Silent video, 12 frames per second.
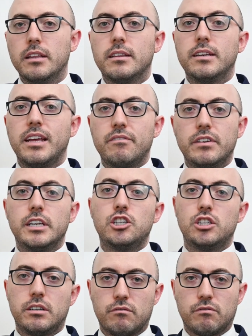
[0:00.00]
The
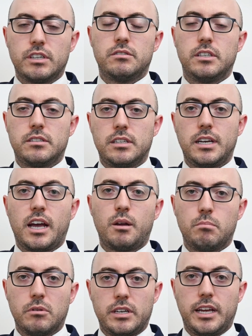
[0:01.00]
definition of resistant
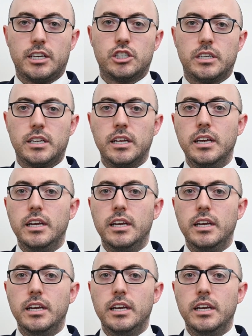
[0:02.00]
hypertension